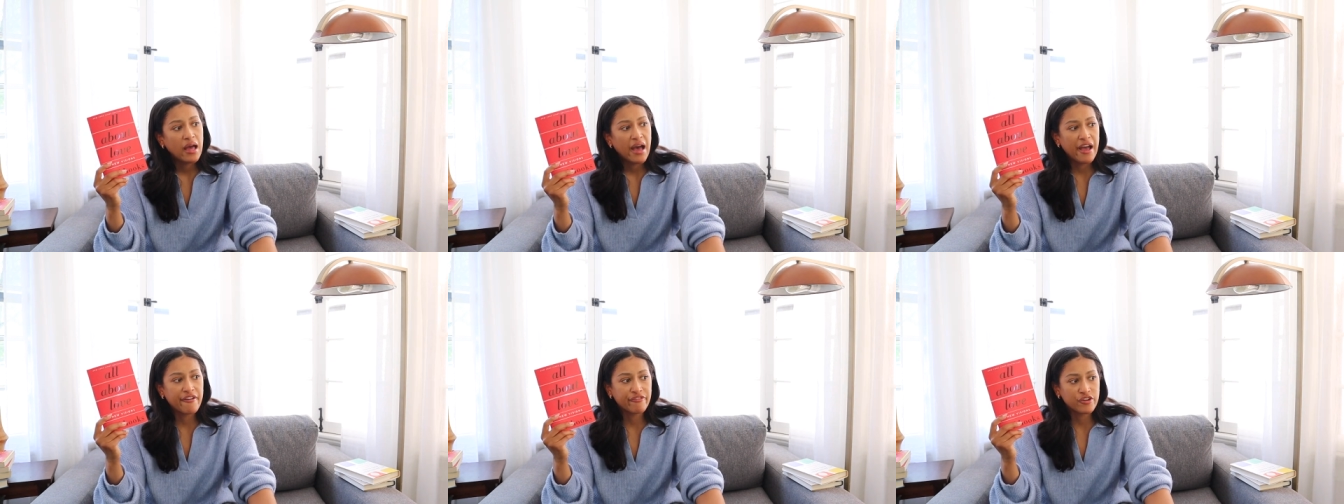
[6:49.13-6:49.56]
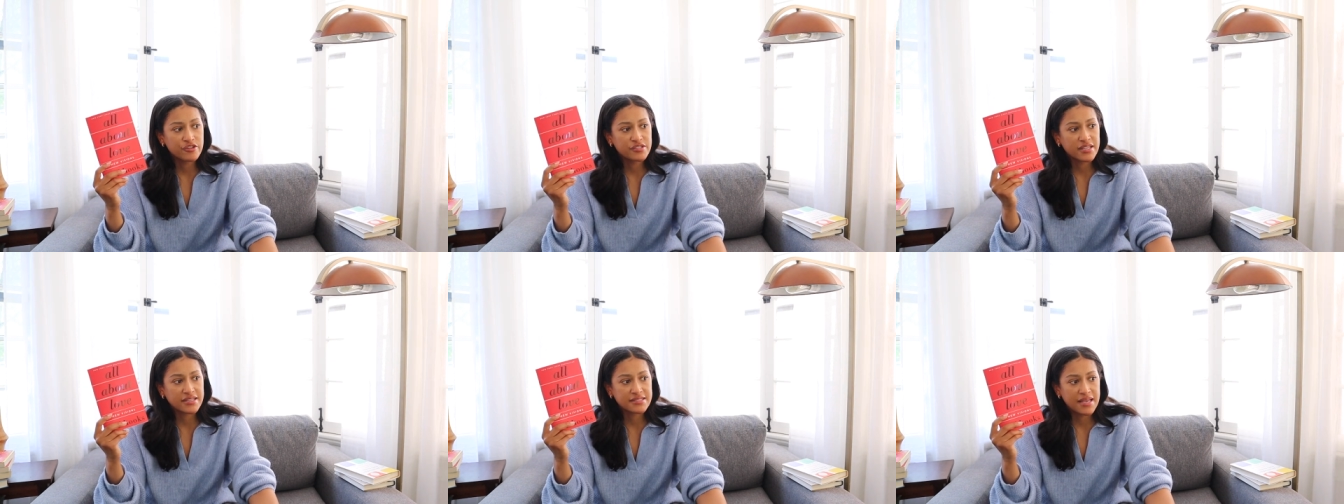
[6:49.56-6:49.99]
I
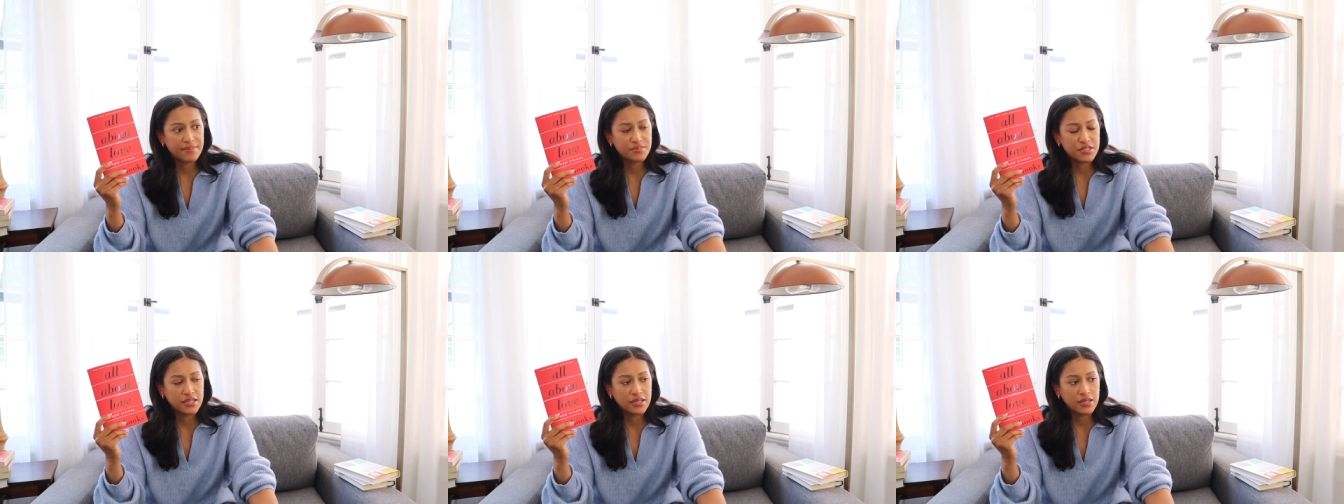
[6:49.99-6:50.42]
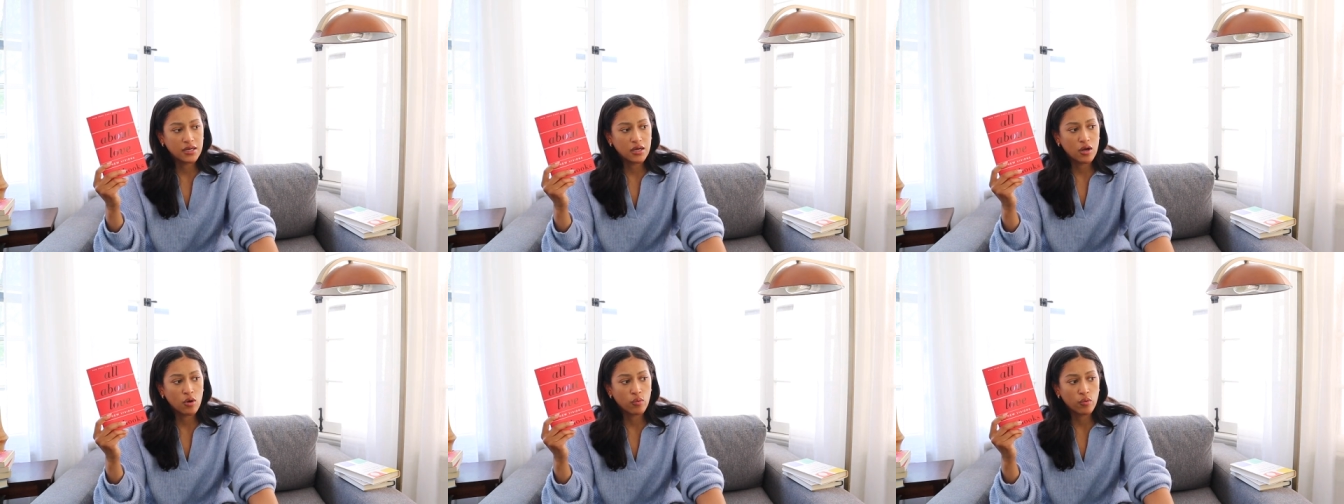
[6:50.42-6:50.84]
first
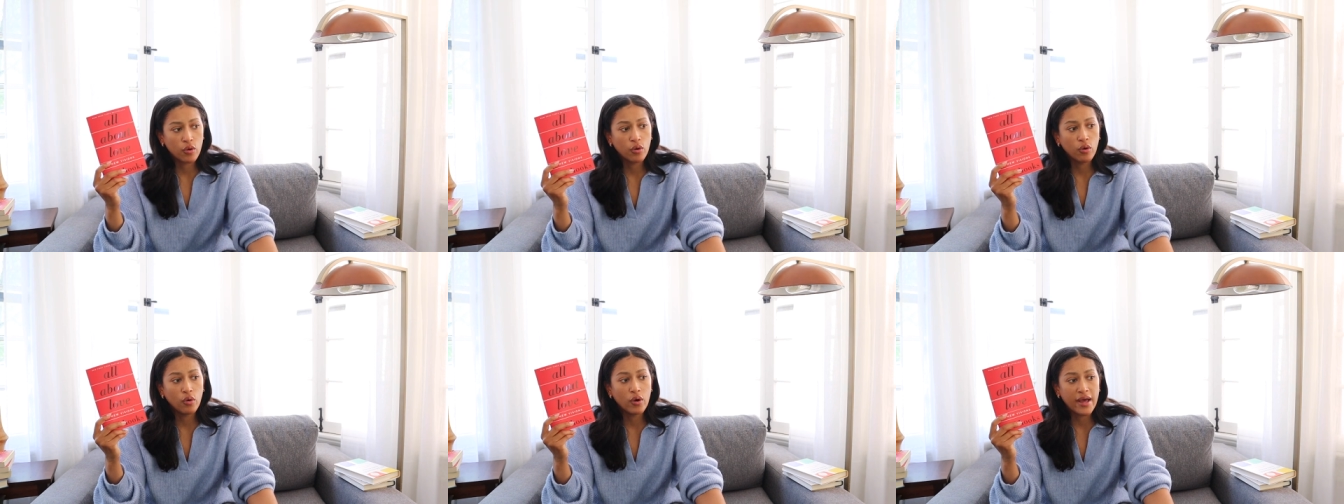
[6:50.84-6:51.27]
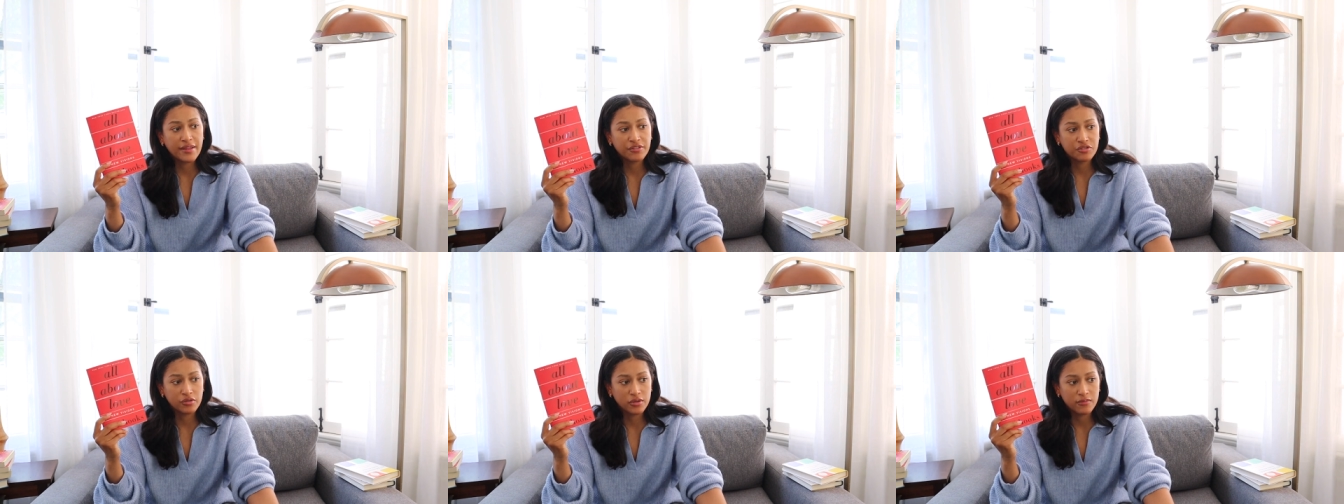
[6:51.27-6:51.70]
accepted a role at
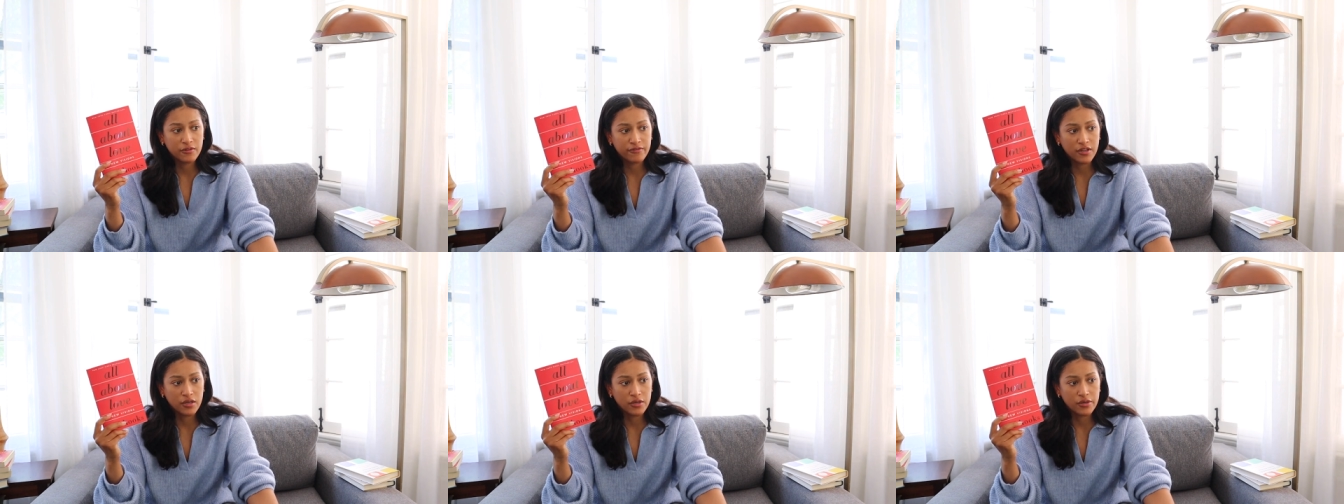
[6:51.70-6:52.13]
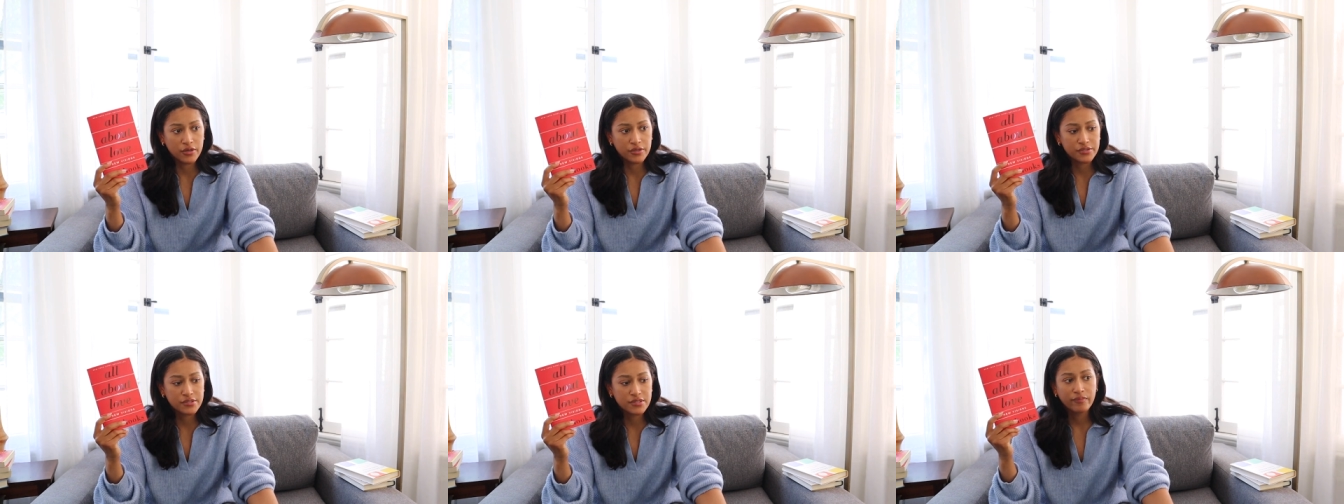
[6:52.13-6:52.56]
the Dream
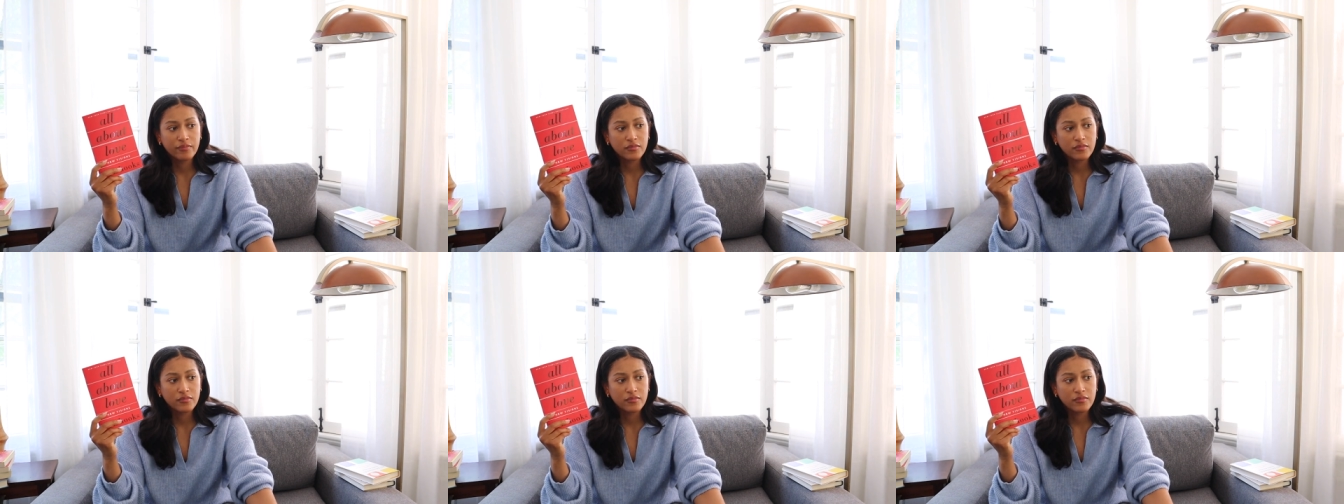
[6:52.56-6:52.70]
Defenders.